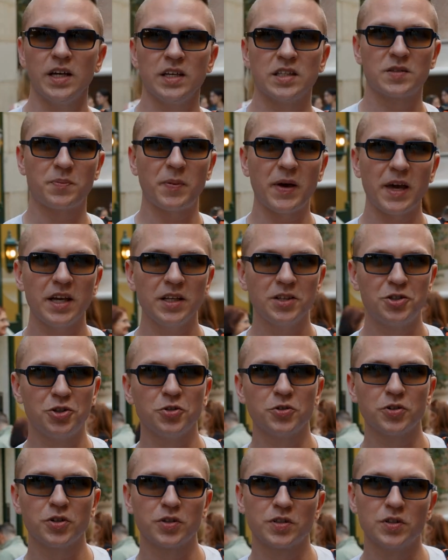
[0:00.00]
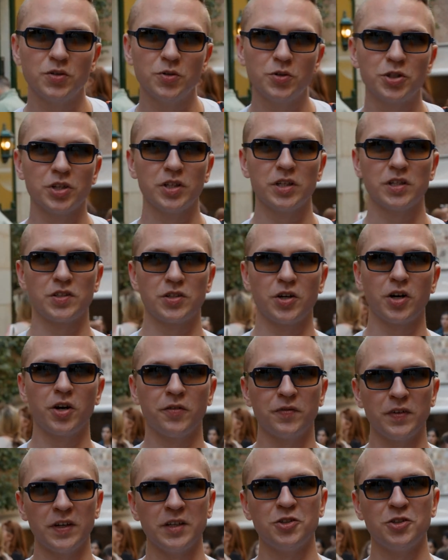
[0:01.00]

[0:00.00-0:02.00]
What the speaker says: In Spain, churros usually served in